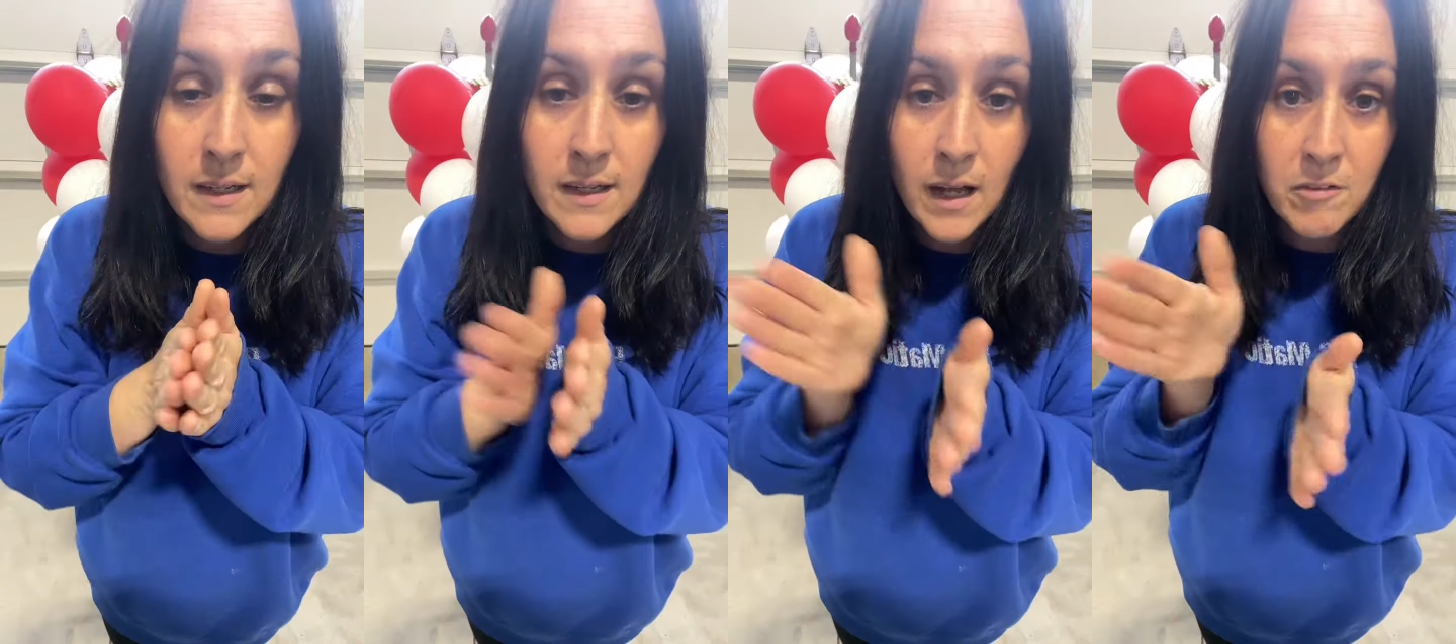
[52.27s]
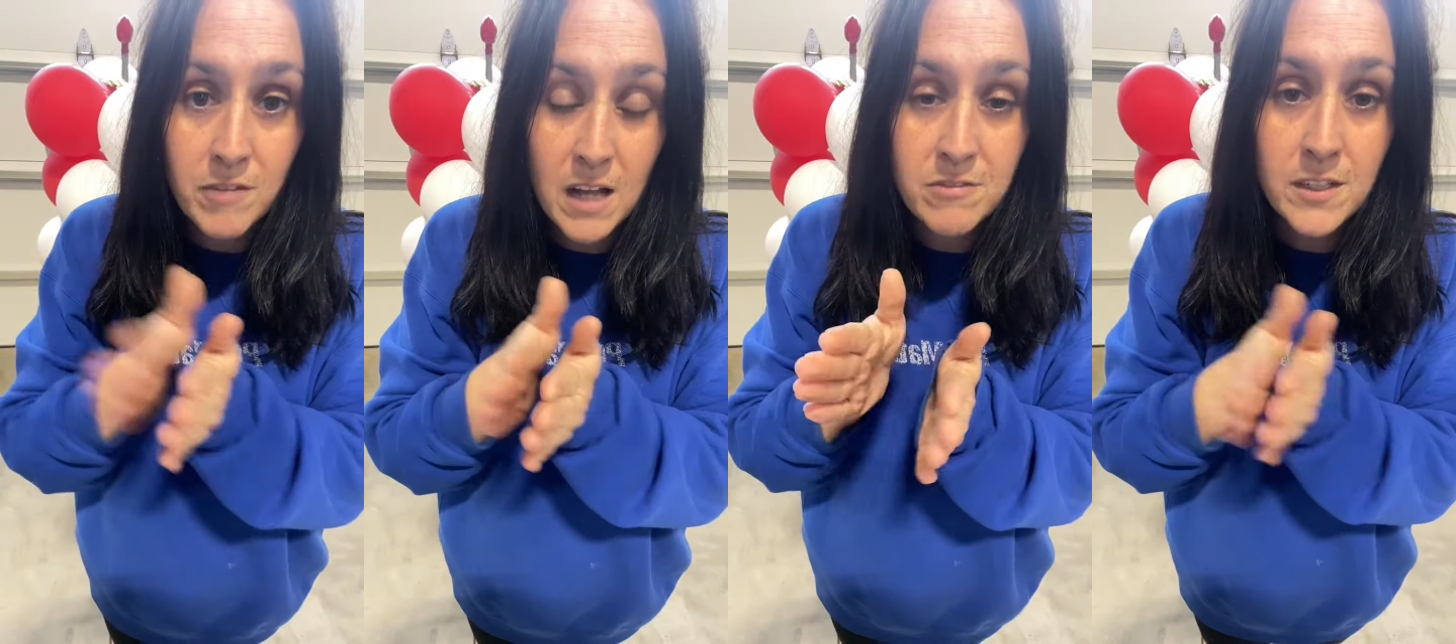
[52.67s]
A
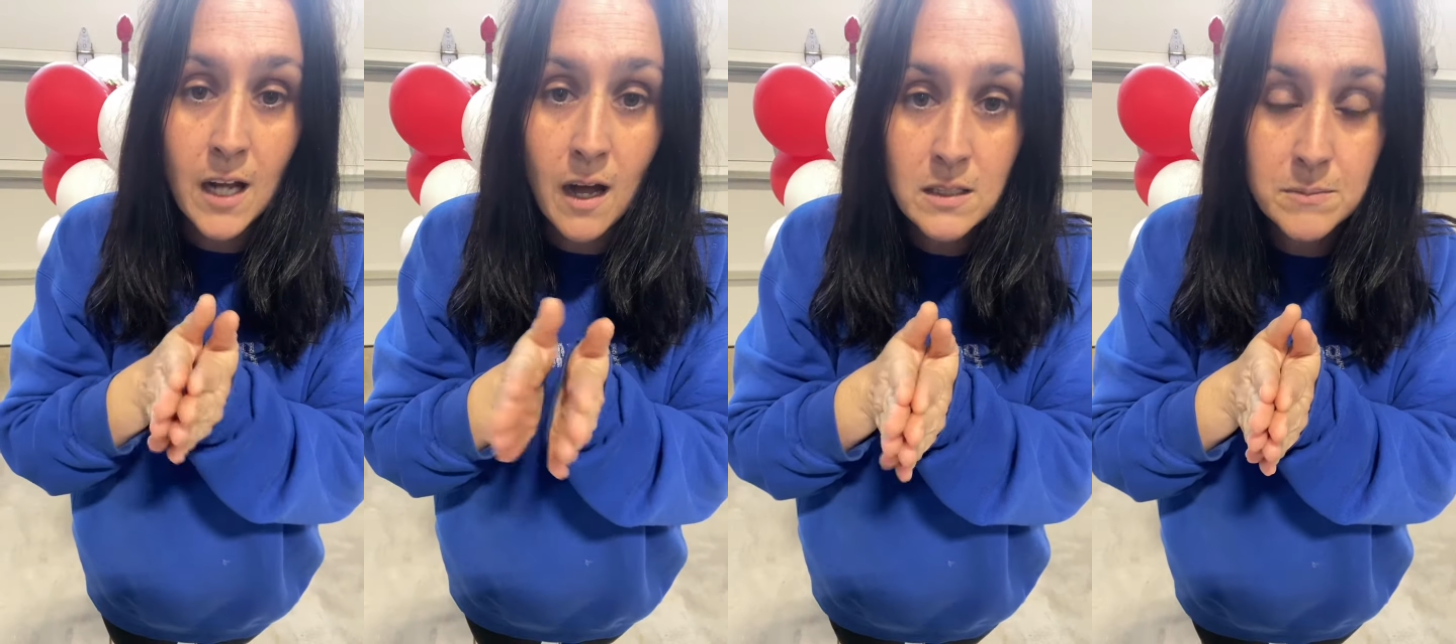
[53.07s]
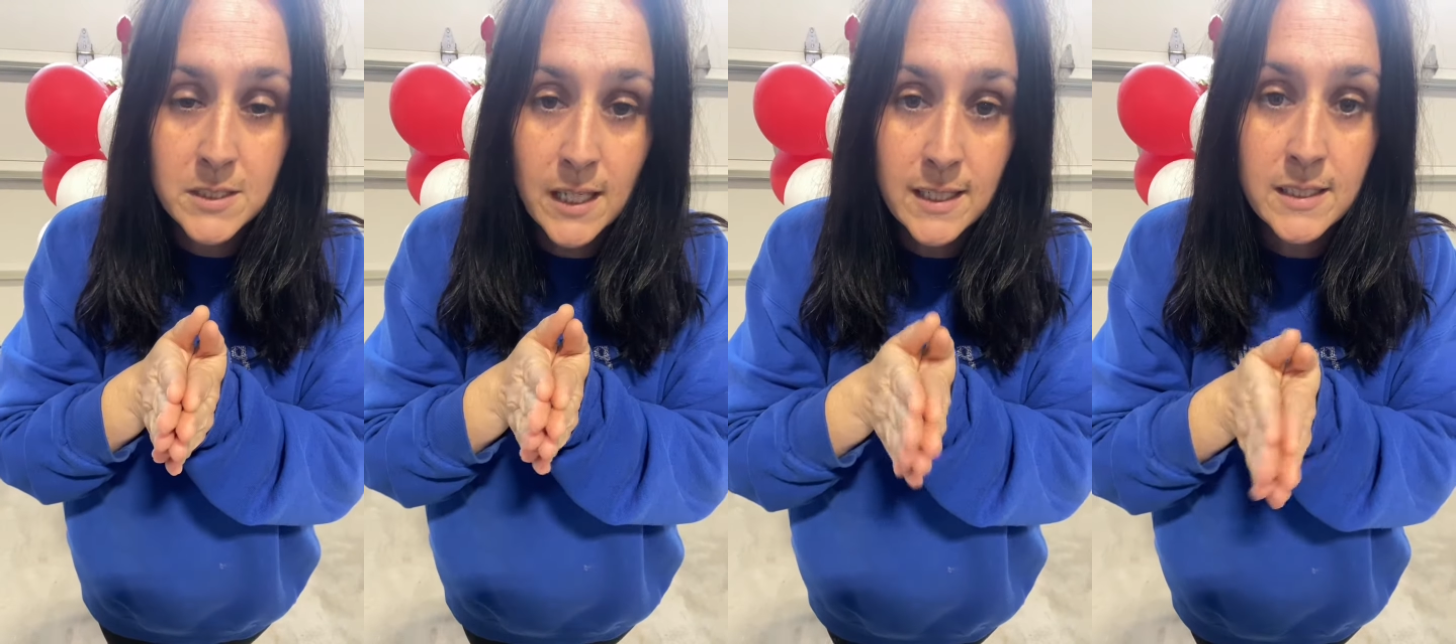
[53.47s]
5-foot column
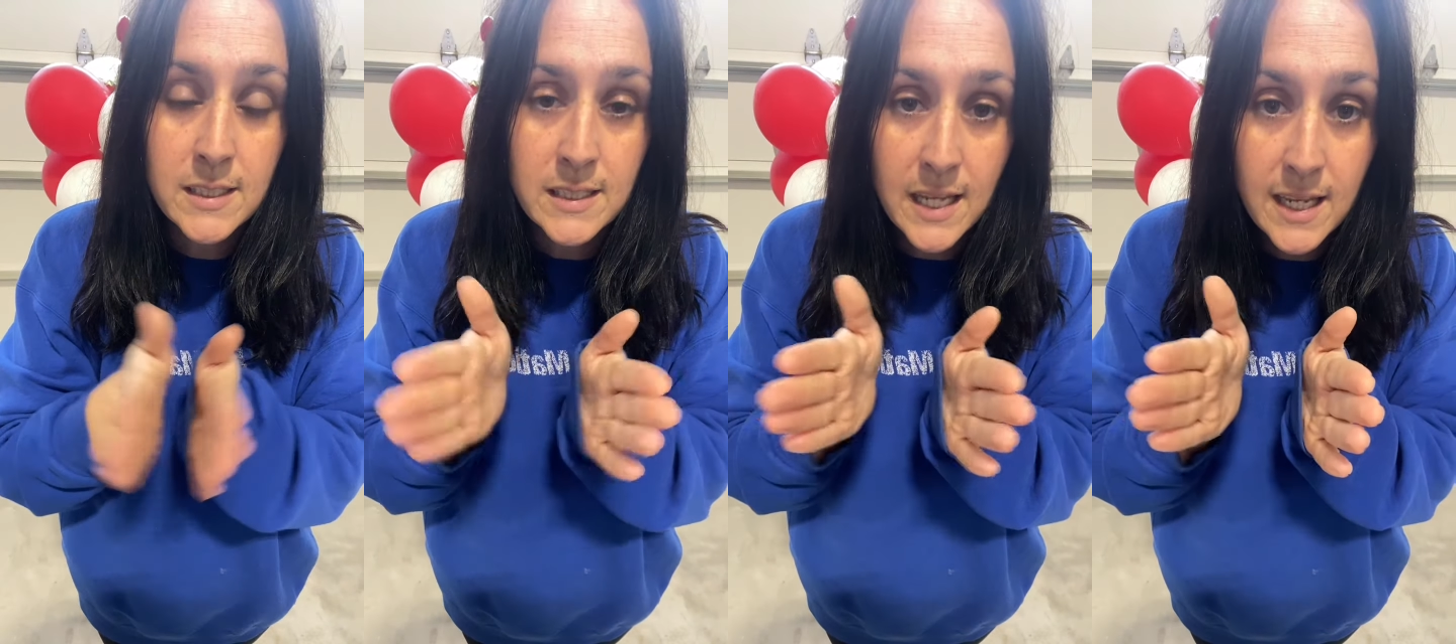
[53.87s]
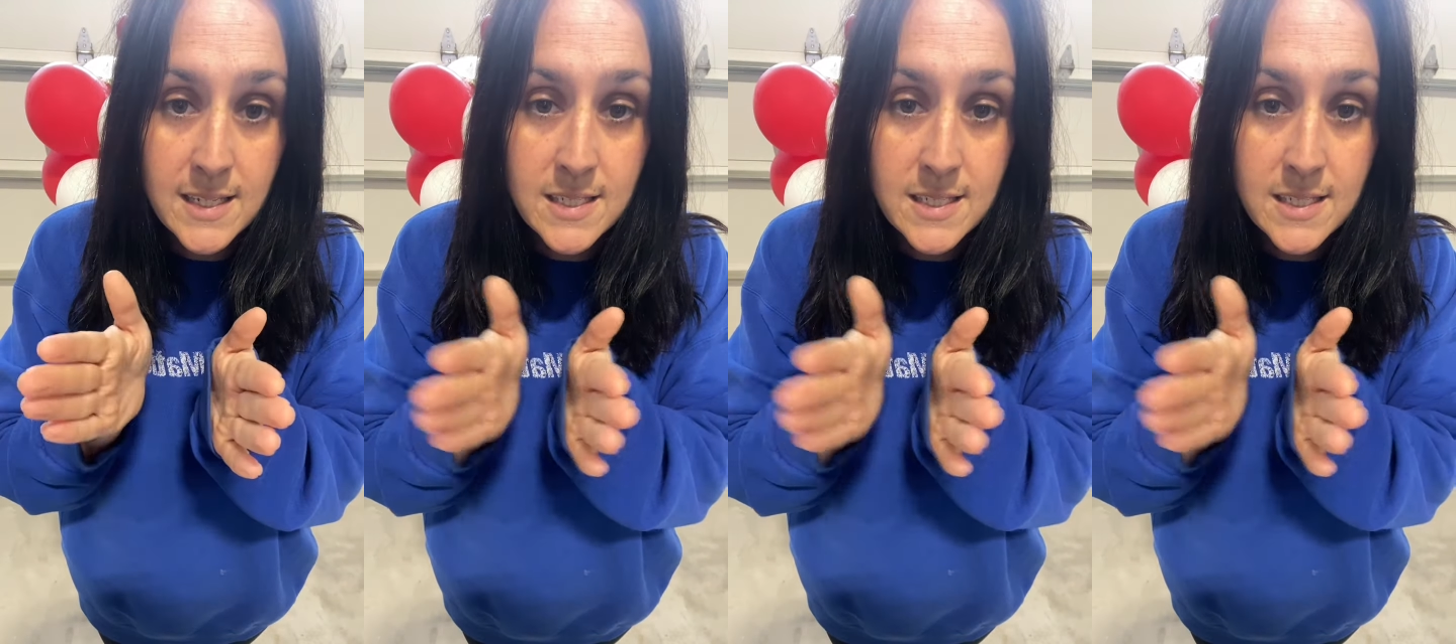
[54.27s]
stand takes